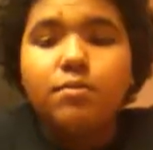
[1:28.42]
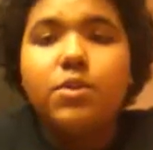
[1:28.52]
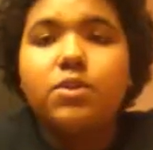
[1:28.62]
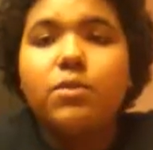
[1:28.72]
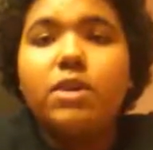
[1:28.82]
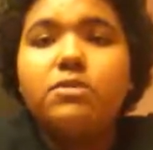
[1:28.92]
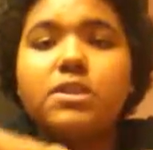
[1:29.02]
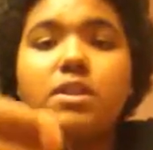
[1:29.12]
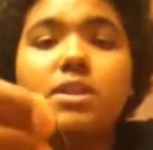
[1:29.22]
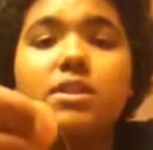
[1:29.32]
but the way I would
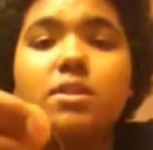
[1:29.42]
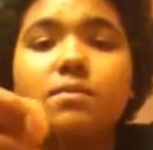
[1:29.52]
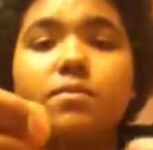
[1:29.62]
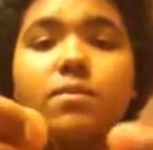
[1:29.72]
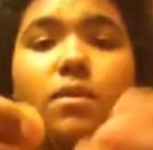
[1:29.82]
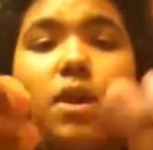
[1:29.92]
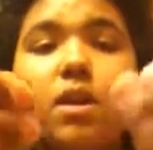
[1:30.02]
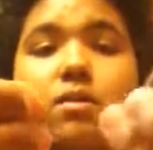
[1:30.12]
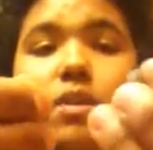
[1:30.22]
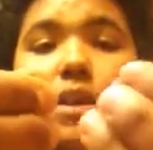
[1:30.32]
set this up,
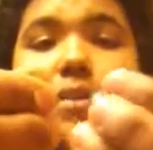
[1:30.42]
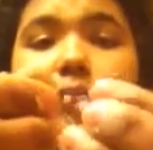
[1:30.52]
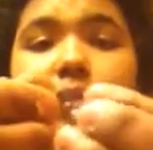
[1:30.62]
I would